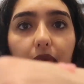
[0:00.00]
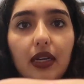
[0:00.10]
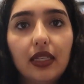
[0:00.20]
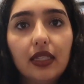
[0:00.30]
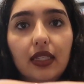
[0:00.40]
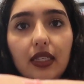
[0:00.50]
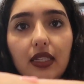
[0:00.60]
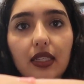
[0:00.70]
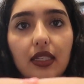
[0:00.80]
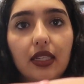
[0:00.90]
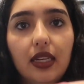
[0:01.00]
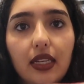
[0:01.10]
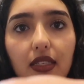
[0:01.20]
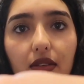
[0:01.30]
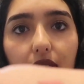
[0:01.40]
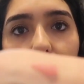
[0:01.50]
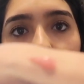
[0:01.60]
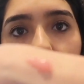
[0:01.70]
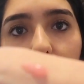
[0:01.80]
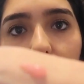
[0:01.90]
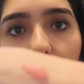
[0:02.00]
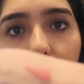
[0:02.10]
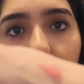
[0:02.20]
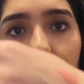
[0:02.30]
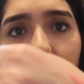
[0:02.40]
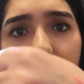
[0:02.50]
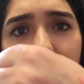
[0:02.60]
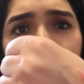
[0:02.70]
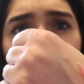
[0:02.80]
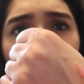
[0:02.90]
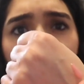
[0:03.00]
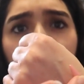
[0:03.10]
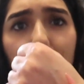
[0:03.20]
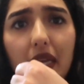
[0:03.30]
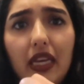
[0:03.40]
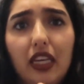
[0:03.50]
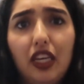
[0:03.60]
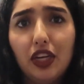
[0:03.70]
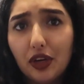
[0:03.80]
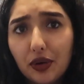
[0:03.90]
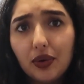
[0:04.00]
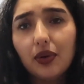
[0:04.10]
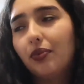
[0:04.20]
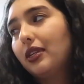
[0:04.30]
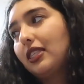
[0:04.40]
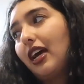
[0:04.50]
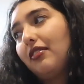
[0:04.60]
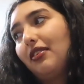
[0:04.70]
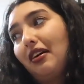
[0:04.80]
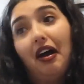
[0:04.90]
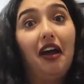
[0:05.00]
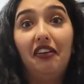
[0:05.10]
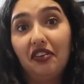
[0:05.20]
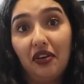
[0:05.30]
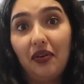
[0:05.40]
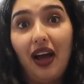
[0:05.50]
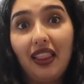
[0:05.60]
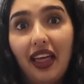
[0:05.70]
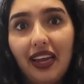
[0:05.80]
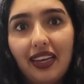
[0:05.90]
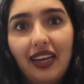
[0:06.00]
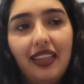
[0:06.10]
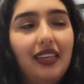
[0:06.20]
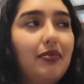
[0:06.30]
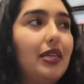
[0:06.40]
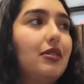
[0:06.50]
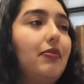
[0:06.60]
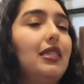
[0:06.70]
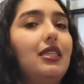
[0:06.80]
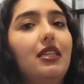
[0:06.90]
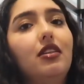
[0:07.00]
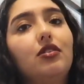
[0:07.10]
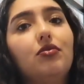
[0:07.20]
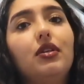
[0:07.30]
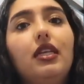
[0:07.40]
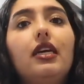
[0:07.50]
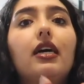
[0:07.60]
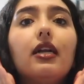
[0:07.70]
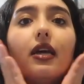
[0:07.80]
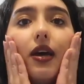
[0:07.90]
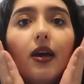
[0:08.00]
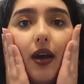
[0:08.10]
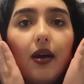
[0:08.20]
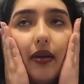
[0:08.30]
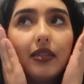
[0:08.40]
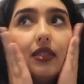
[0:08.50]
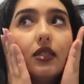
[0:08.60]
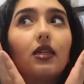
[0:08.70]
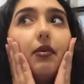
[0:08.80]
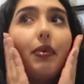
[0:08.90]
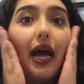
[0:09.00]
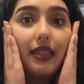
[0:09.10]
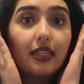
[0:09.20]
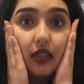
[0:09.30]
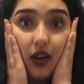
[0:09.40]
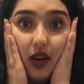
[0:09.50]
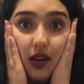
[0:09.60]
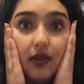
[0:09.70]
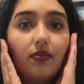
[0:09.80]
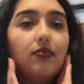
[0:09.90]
consistency, as you can see, and it has a really cute pink hue, which I don't know, I like. I think it makes my skin looks really good. I'm actually just gonna pat this on.